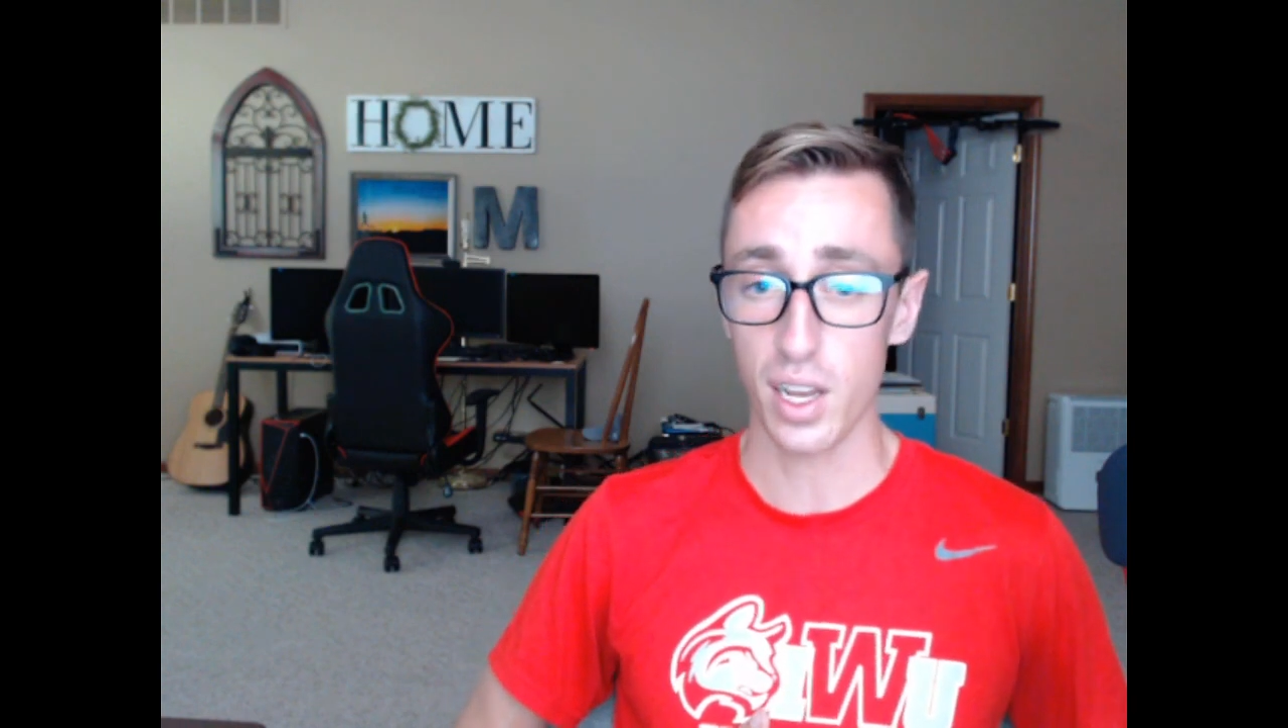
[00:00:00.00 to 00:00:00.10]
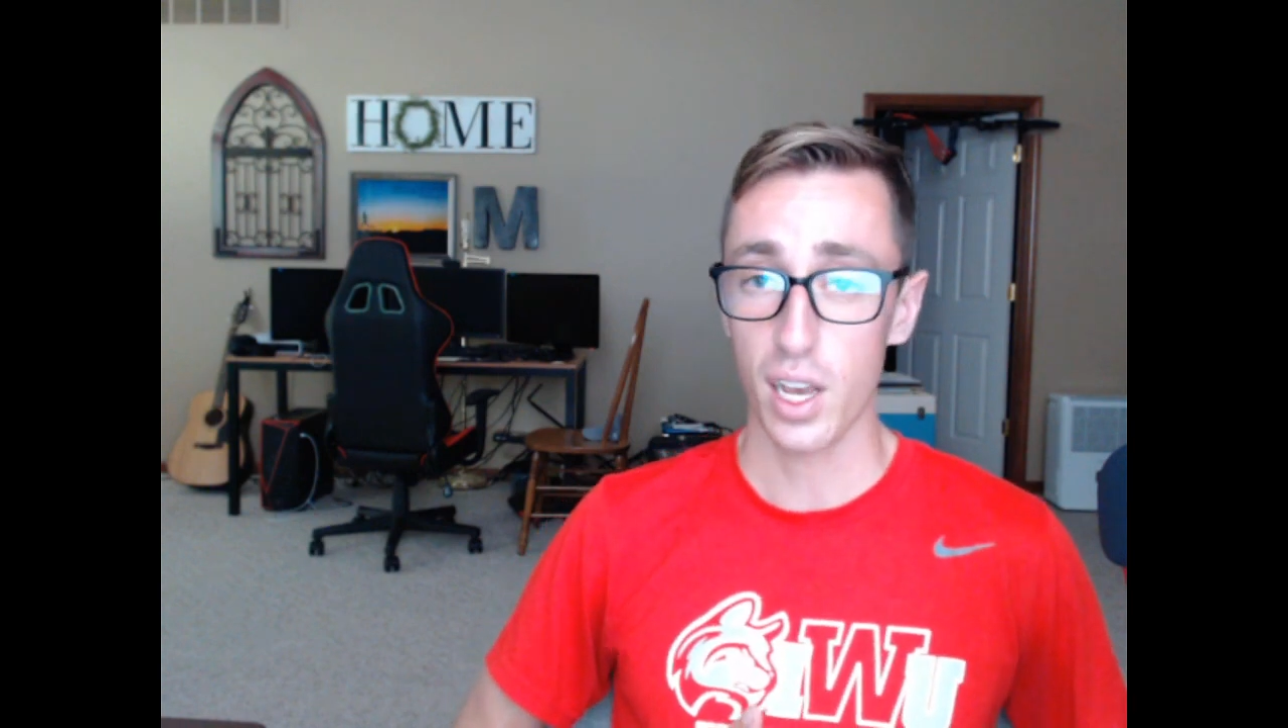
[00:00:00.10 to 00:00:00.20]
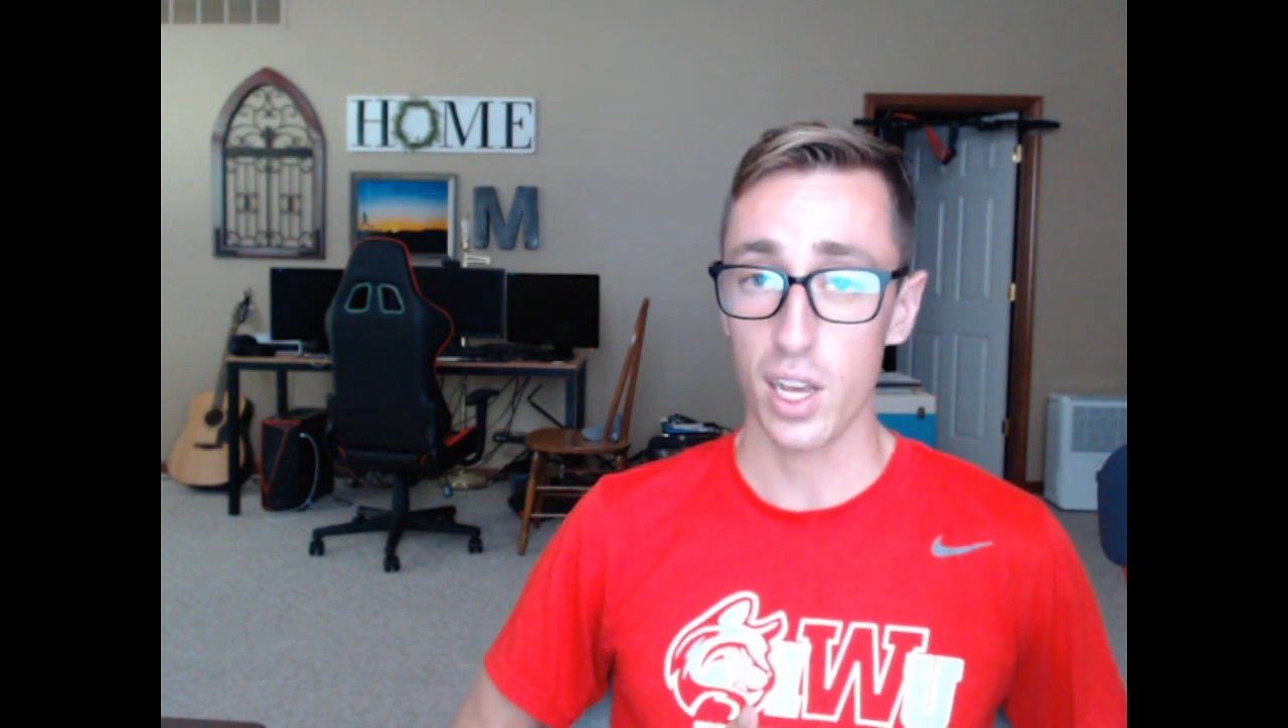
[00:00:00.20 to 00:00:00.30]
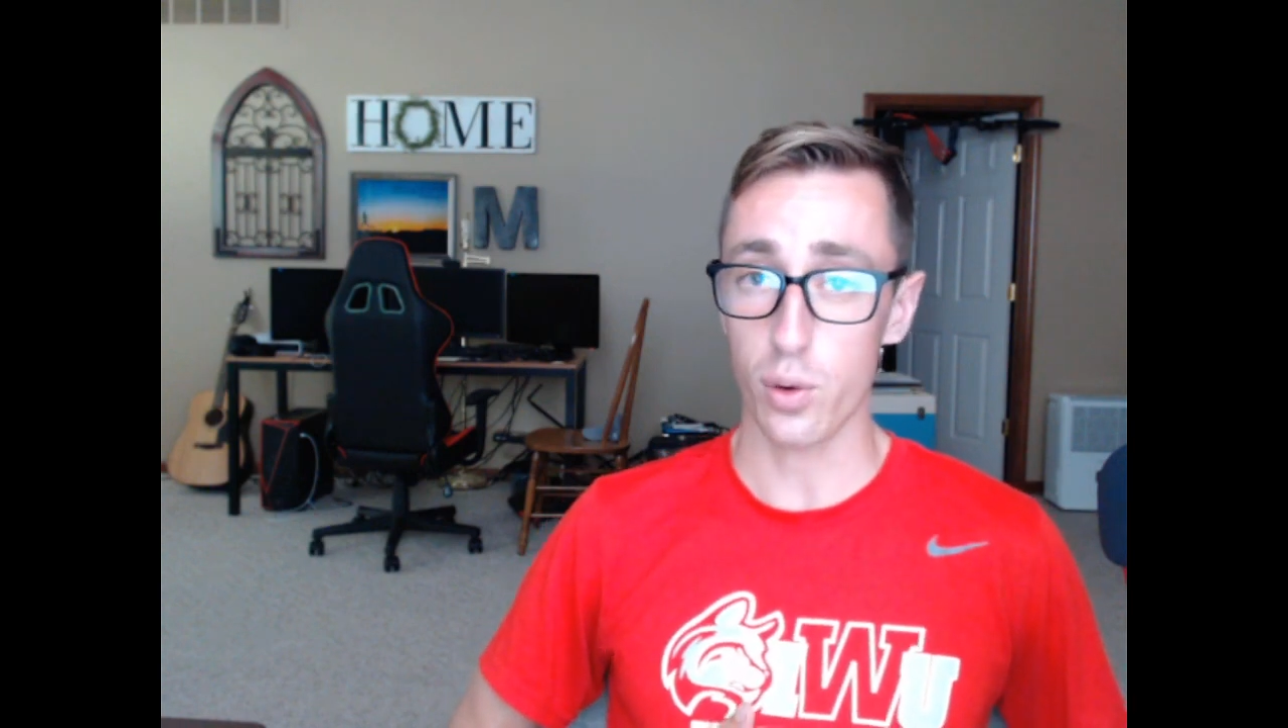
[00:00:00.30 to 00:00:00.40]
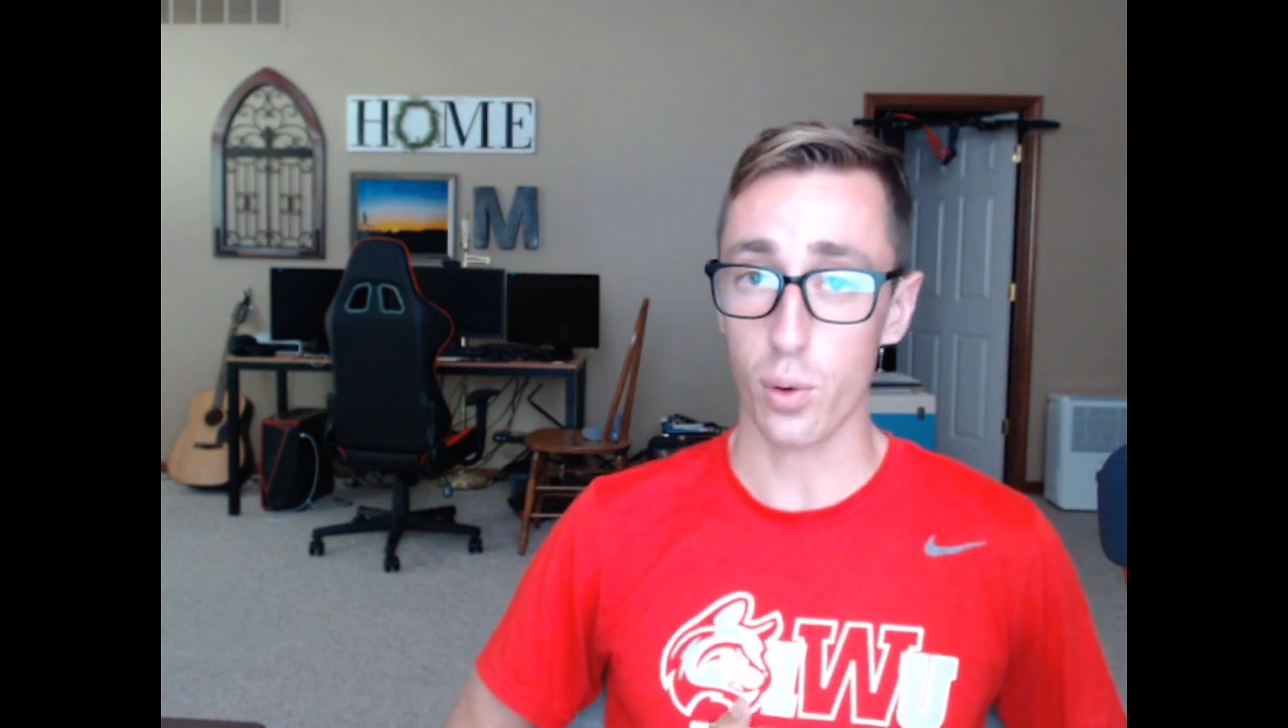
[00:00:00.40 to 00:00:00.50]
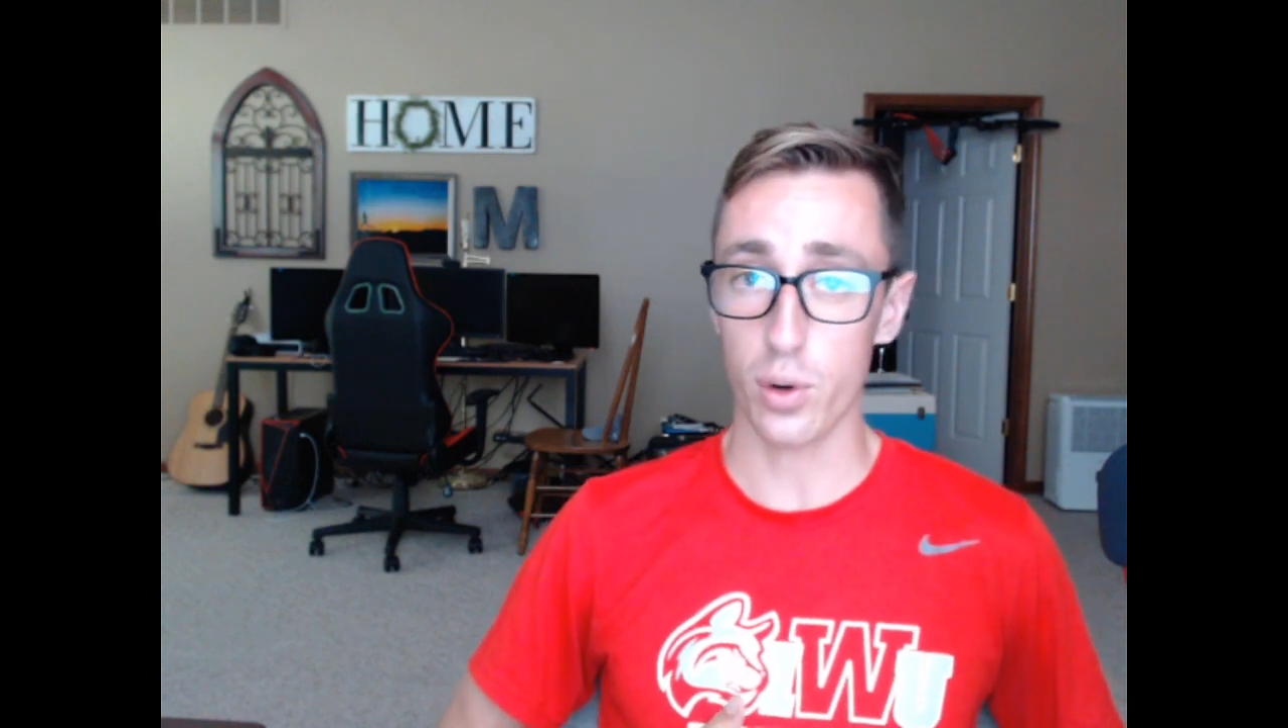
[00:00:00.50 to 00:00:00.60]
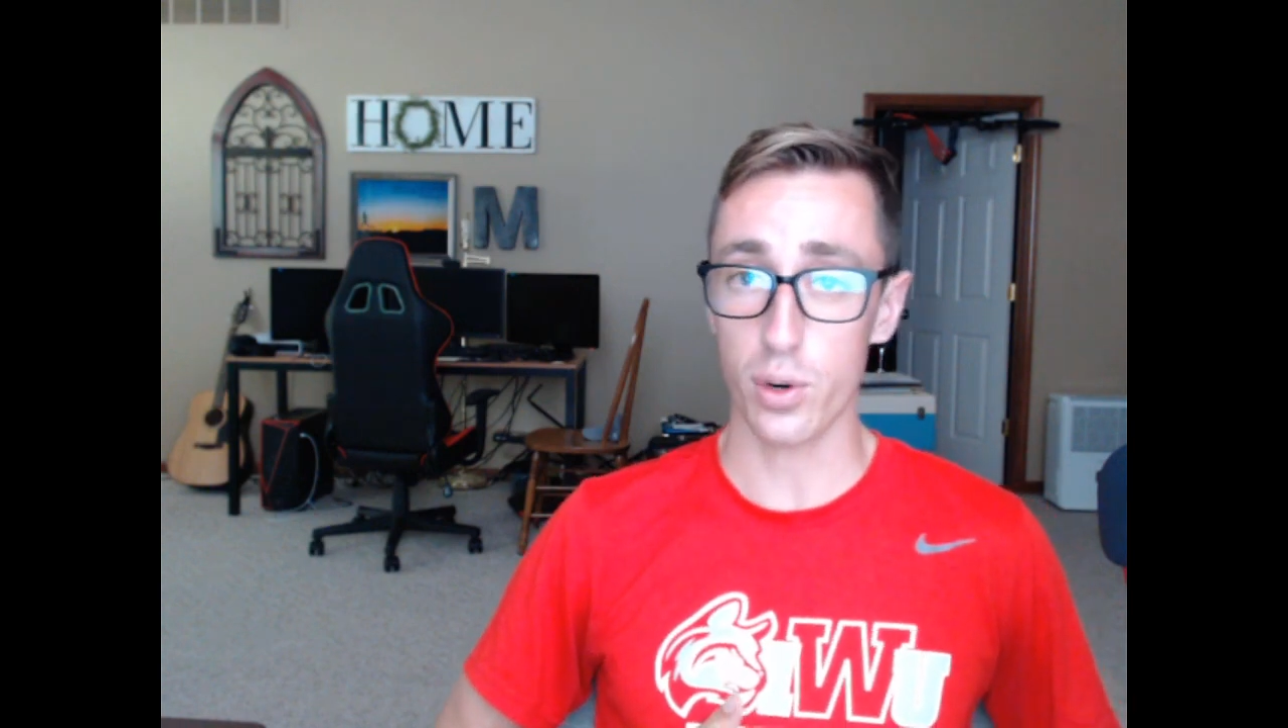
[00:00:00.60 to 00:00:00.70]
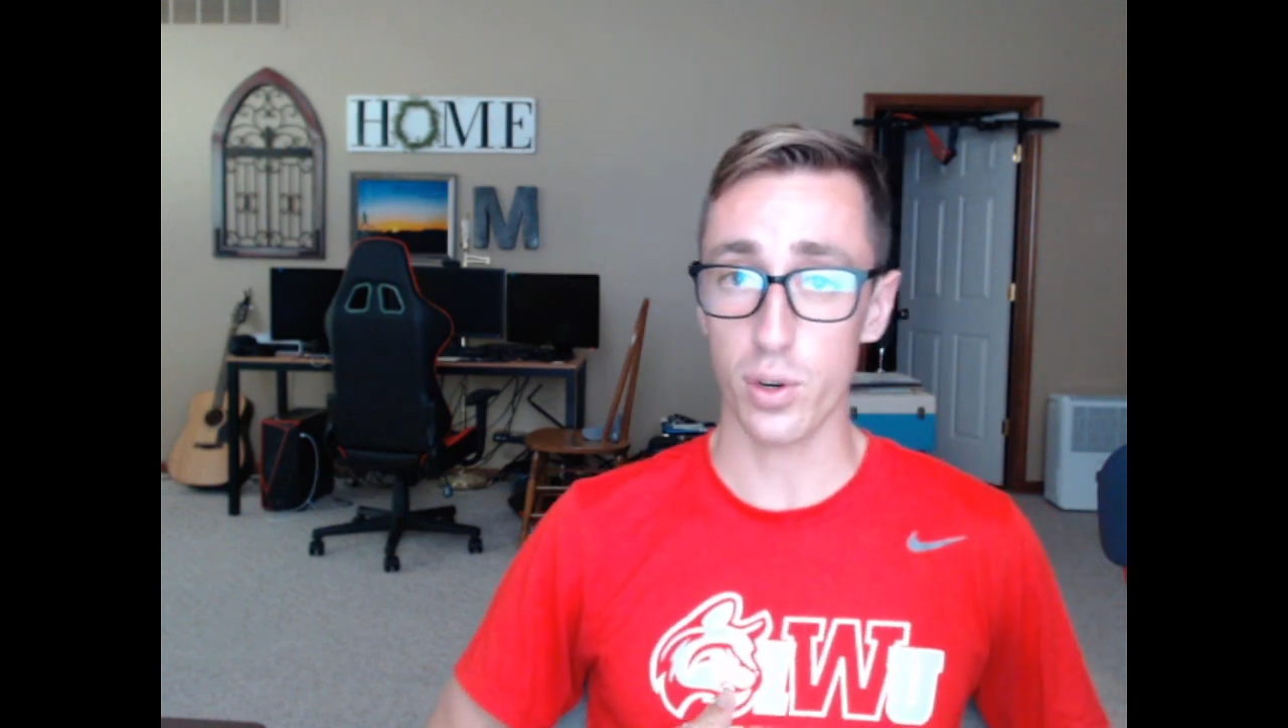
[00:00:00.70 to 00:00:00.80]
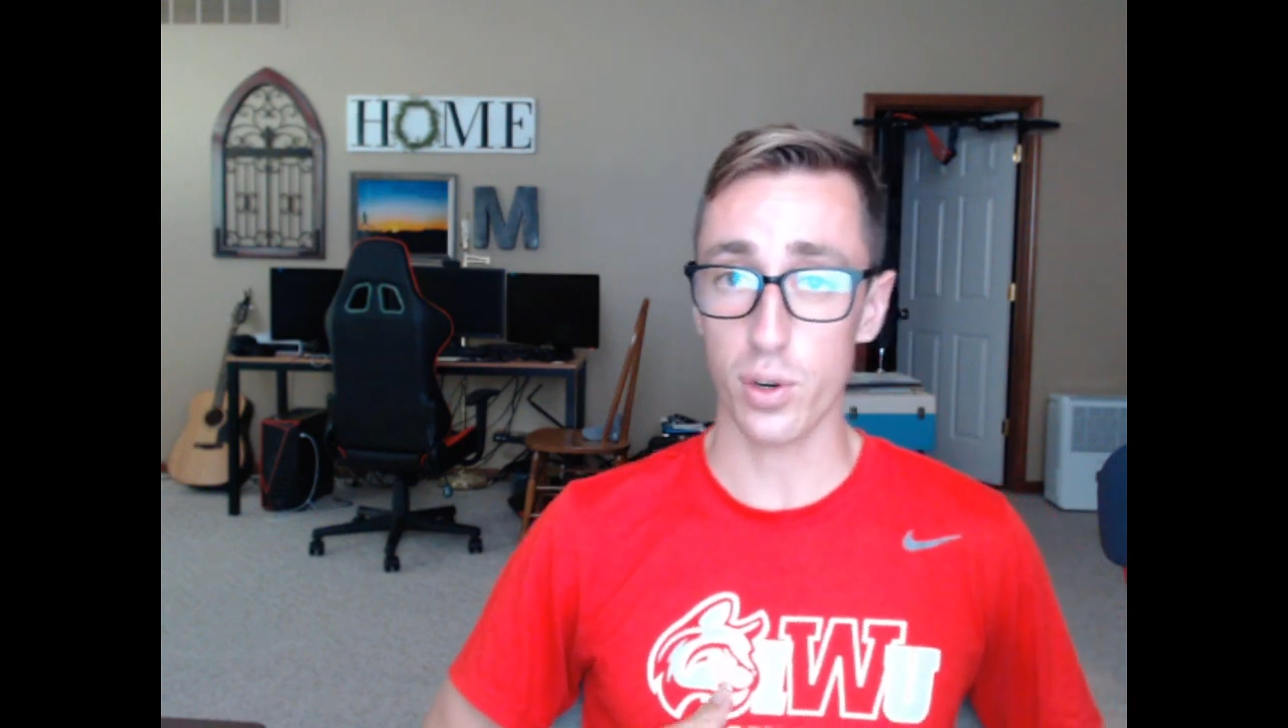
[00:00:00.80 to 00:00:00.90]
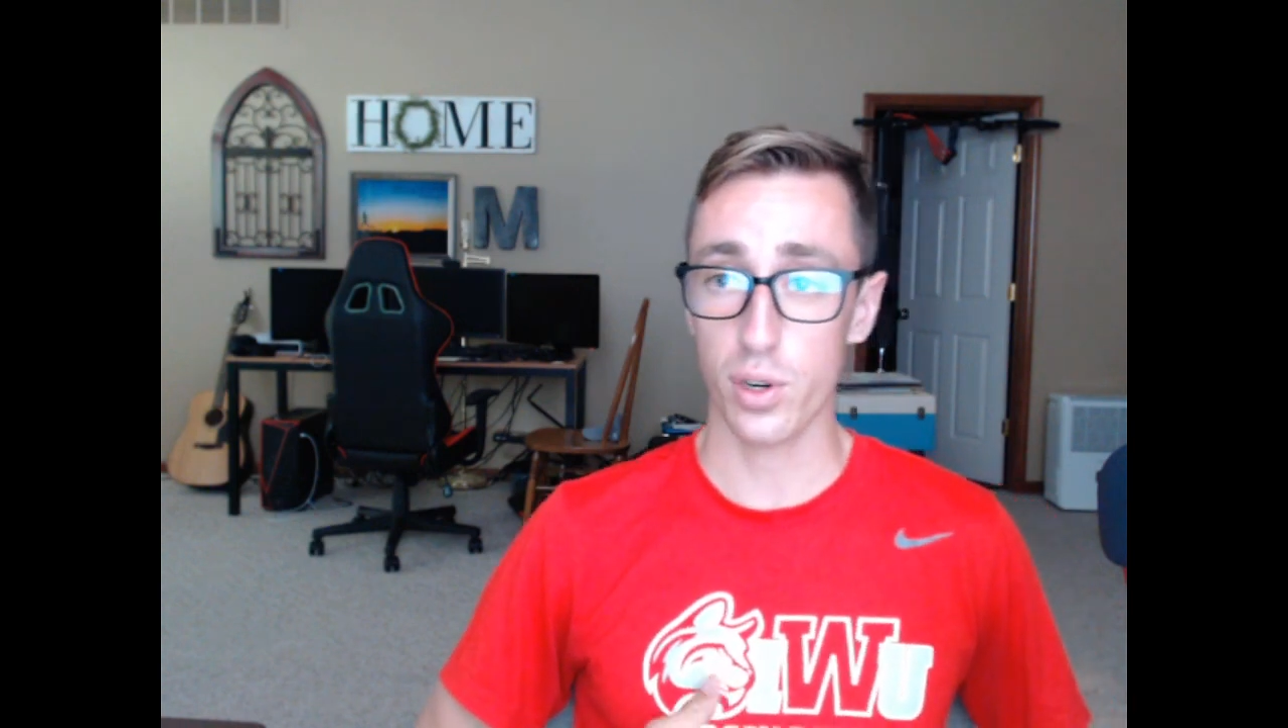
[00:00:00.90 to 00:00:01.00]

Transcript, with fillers: in order